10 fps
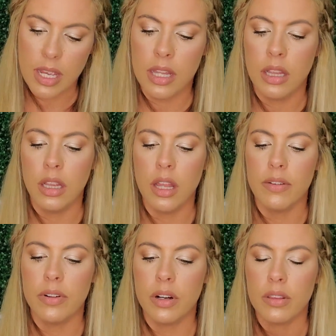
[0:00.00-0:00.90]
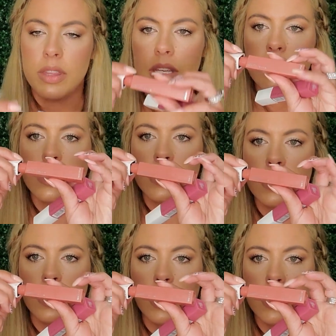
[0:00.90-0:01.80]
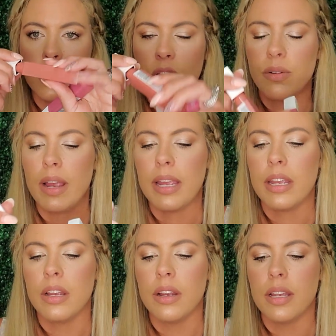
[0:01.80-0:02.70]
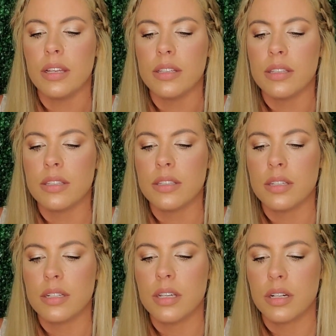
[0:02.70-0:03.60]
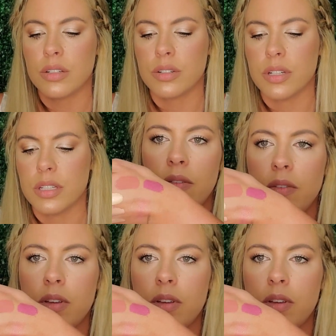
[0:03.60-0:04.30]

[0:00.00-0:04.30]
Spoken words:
and Lover. This color right here is Seductress,